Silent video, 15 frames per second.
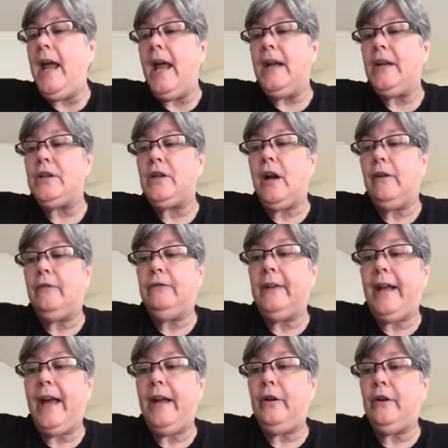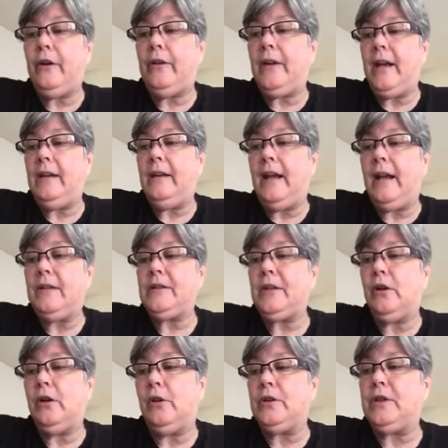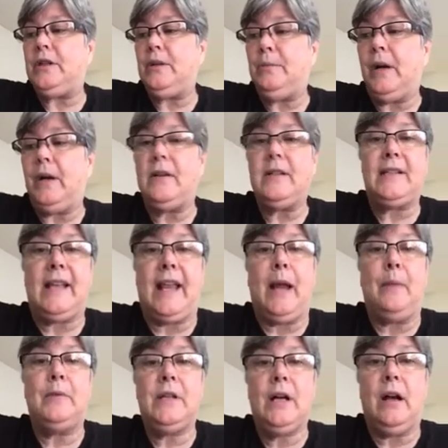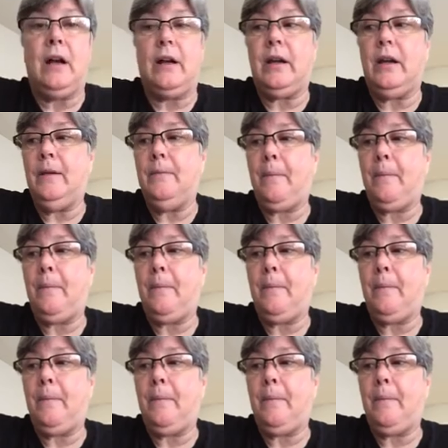And it's called Flat Earth and NASA Hoax Debunk Slam Dunk.